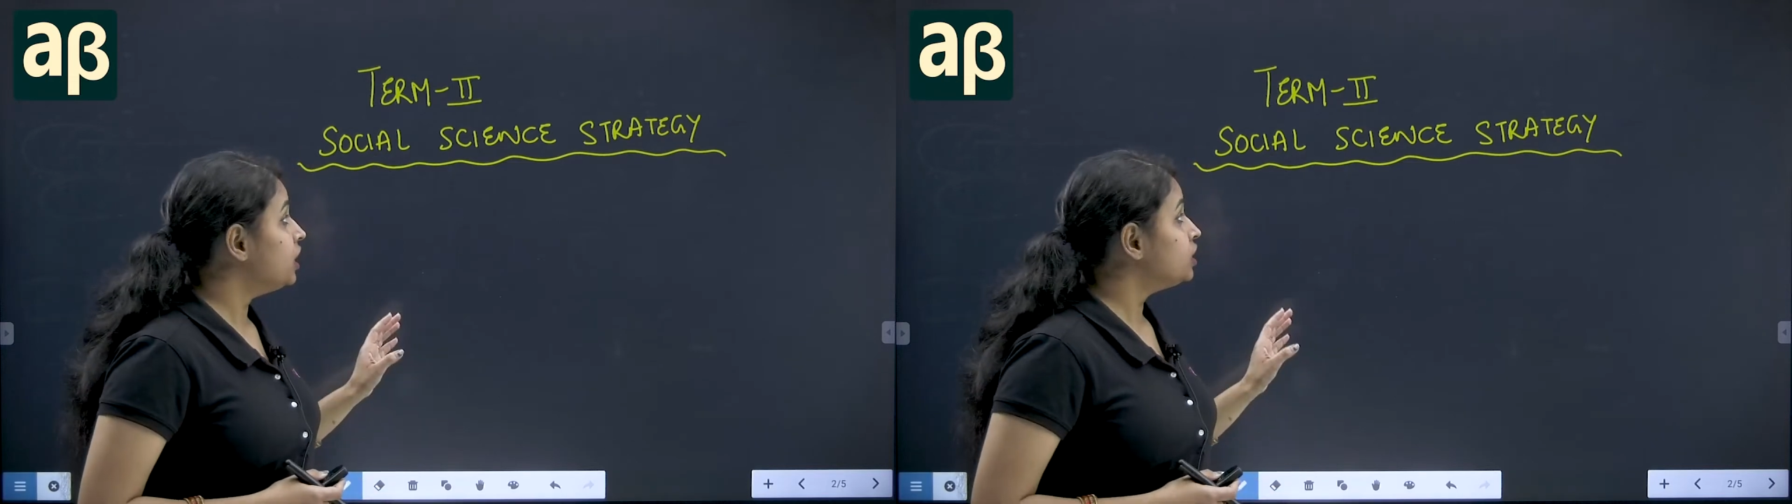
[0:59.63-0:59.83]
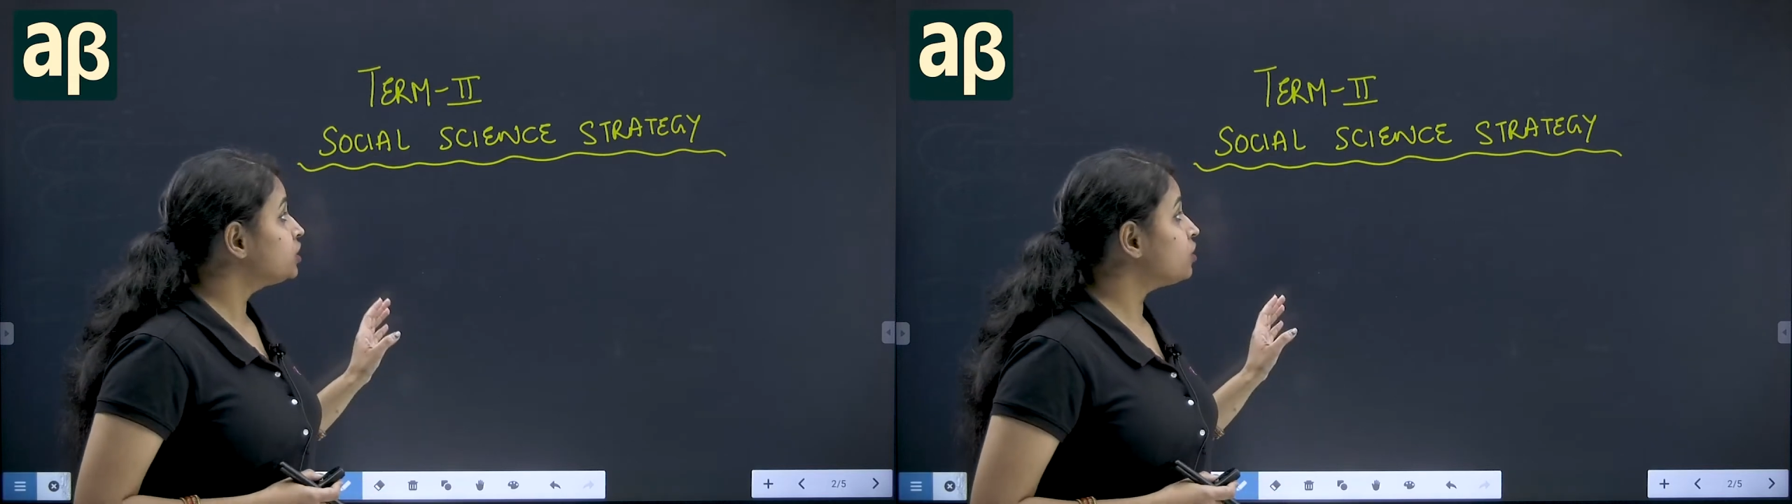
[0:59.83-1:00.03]

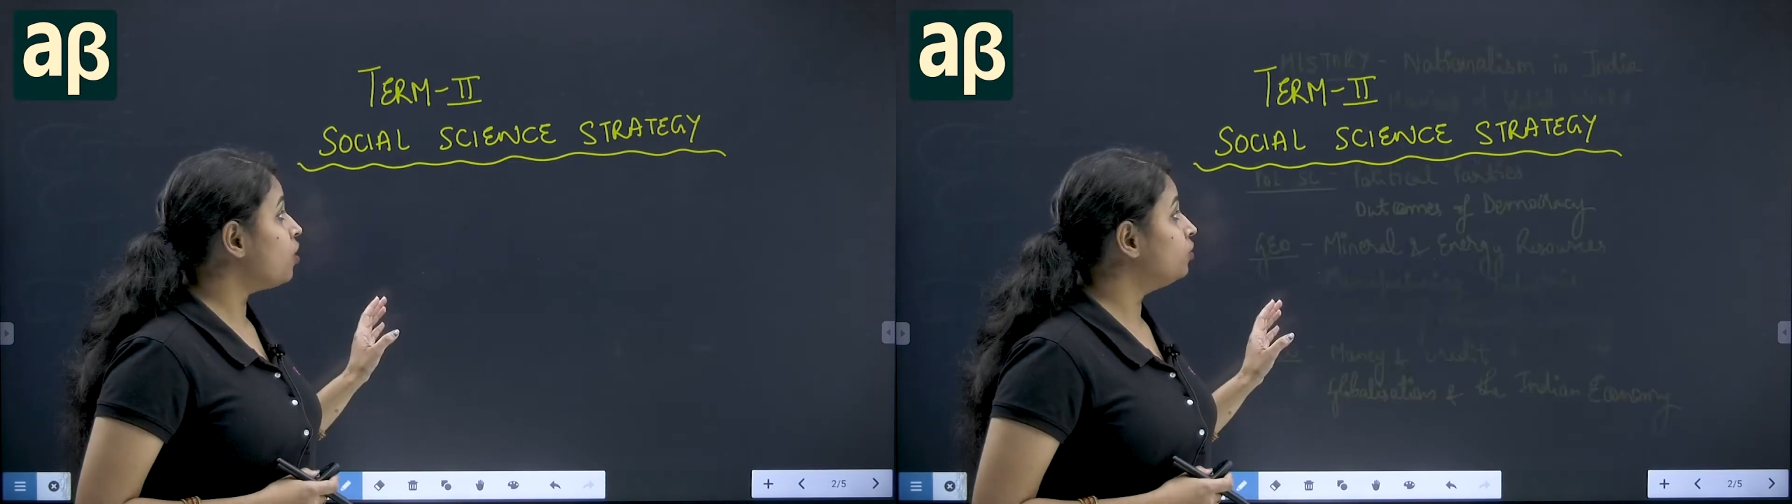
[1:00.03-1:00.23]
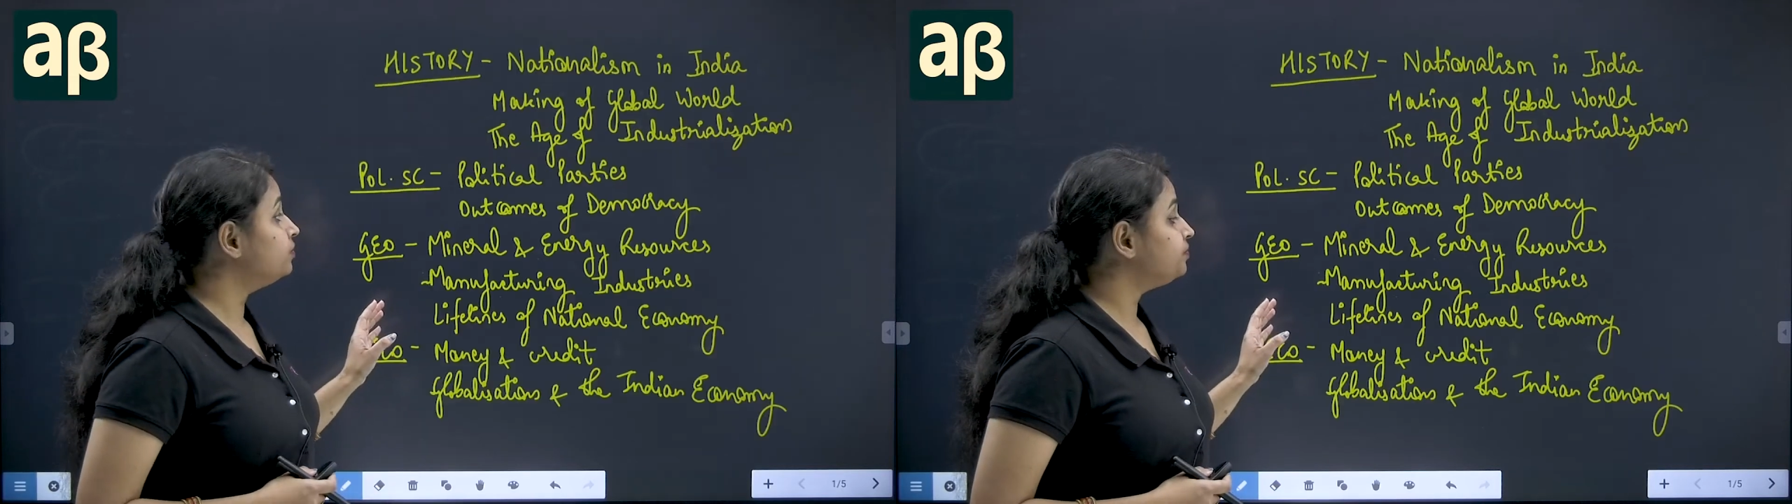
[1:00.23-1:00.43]

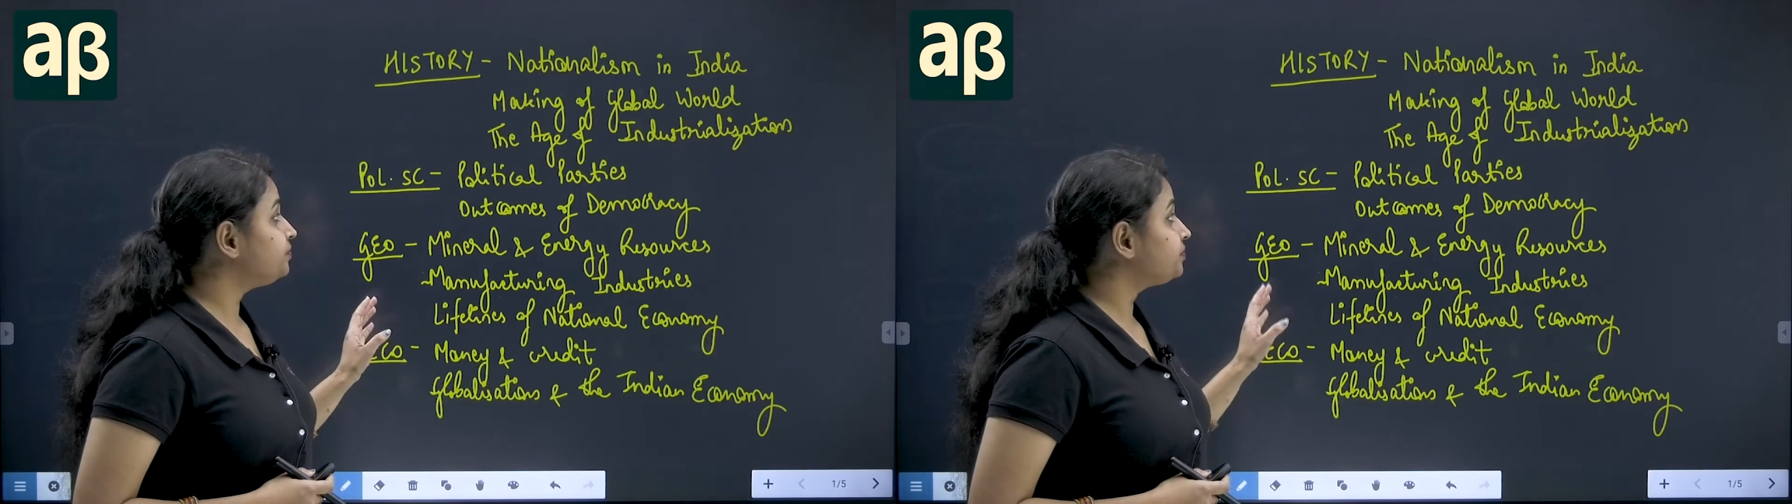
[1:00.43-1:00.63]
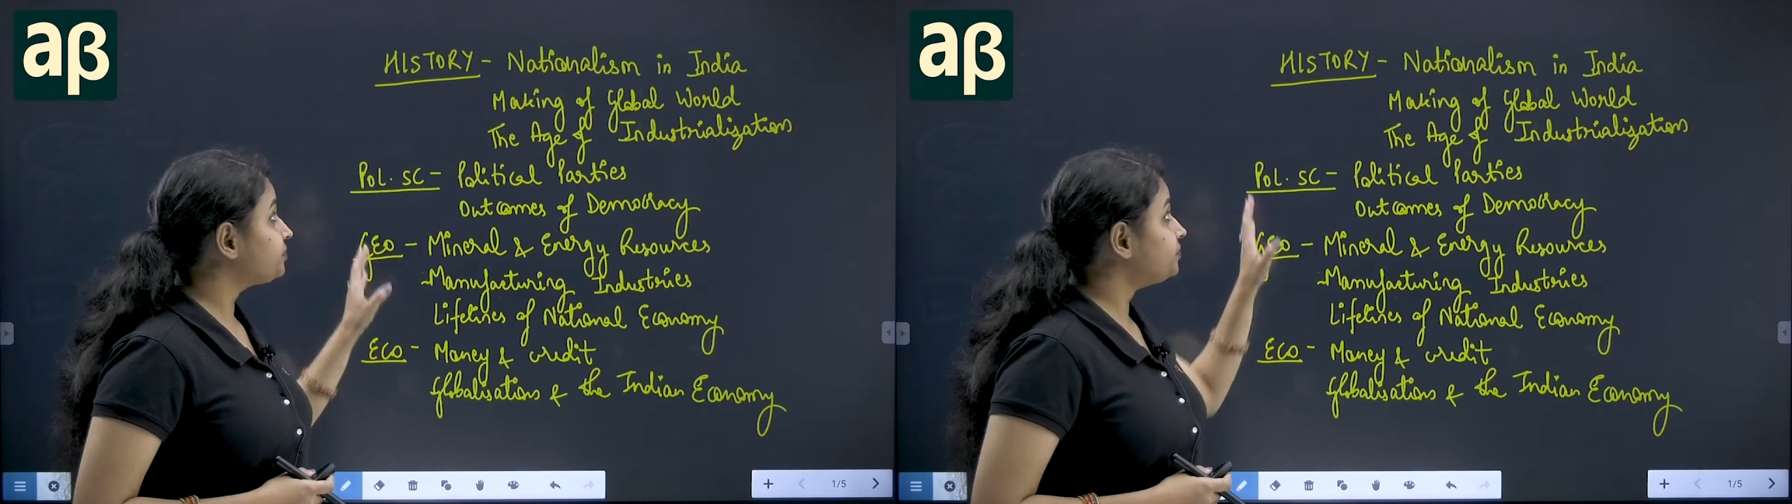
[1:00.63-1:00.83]
So
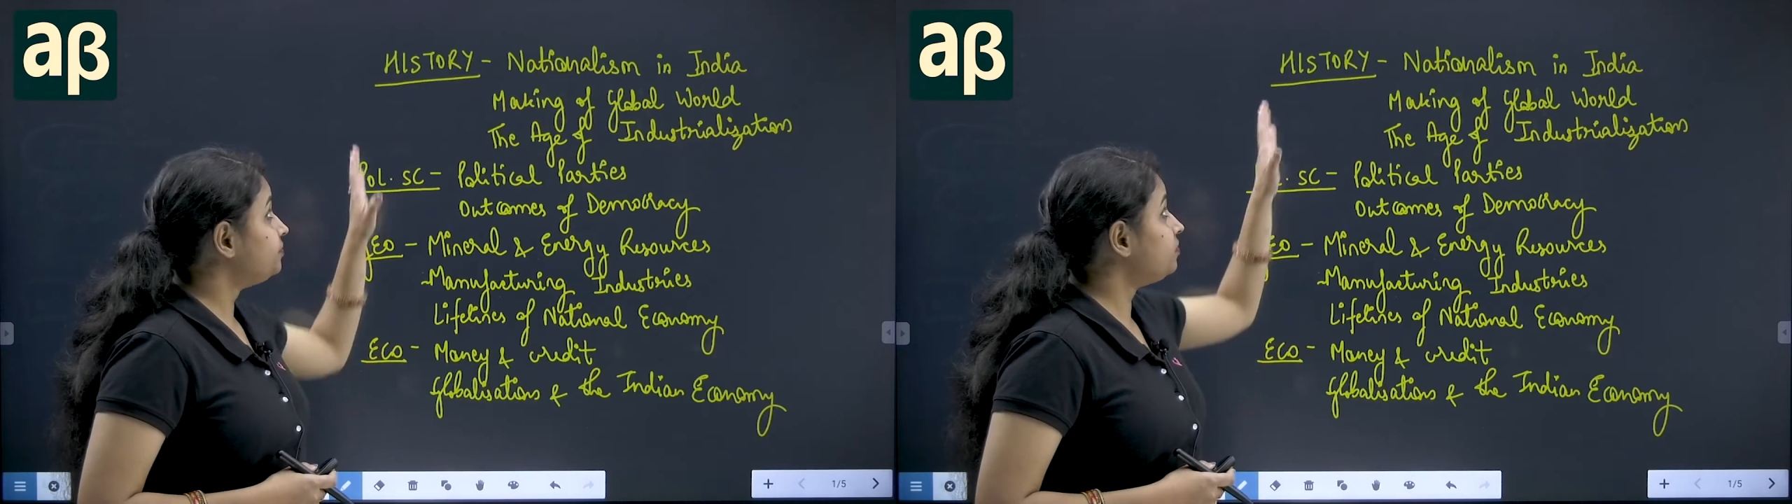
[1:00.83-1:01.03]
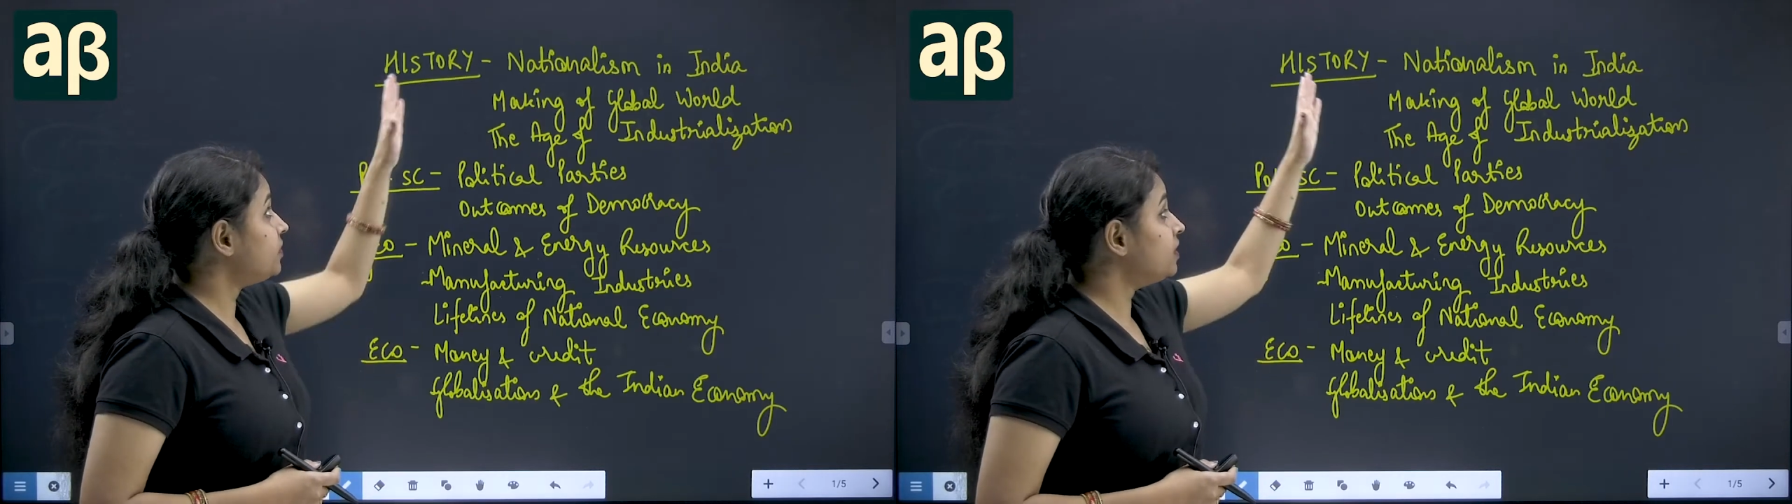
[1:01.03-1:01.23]

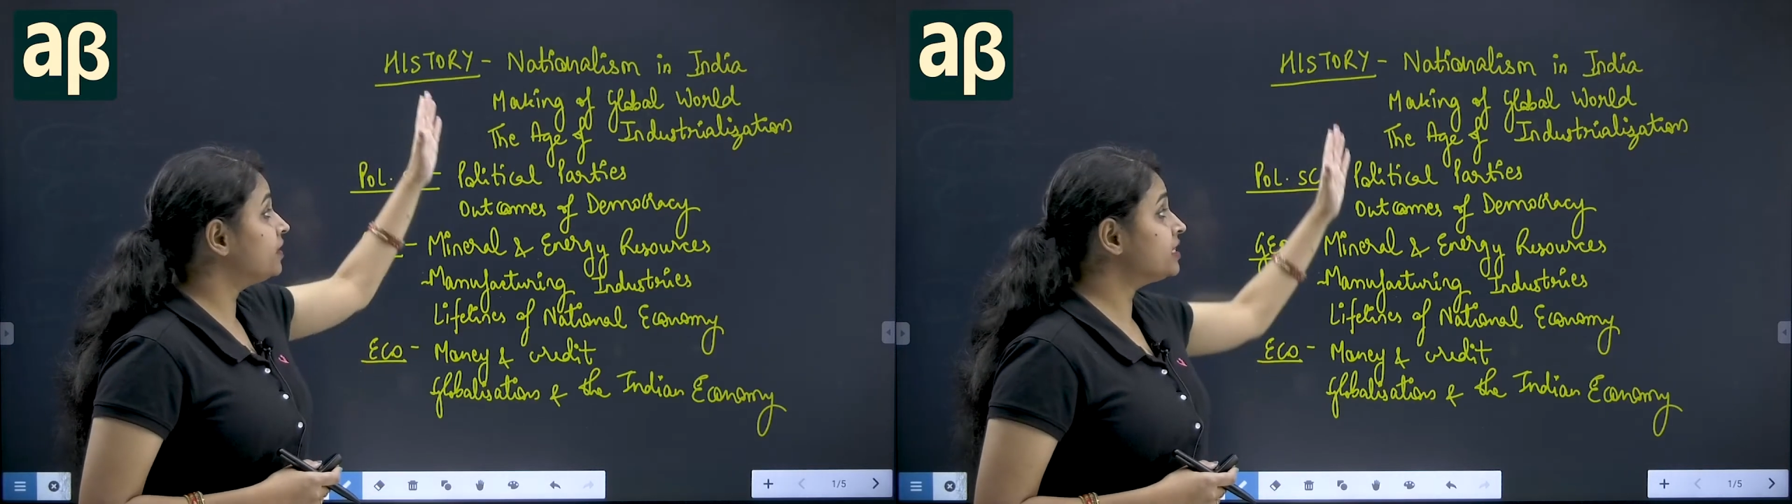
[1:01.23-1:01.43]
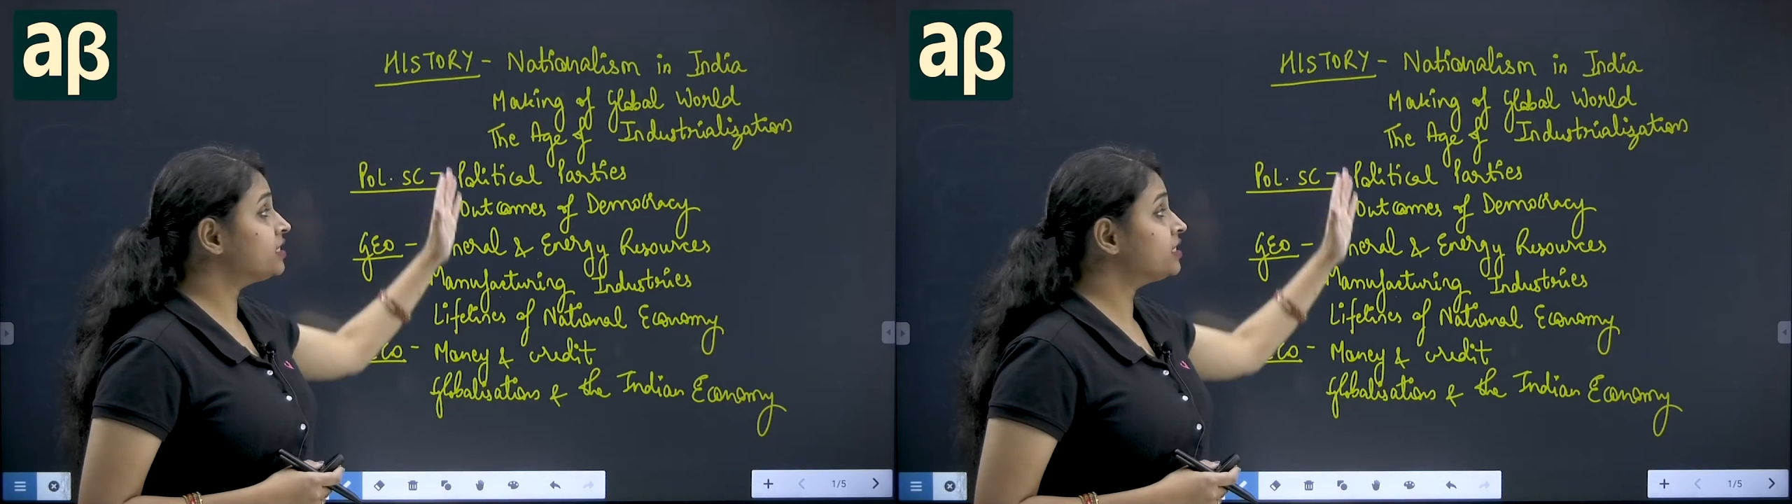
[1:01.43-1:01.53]
this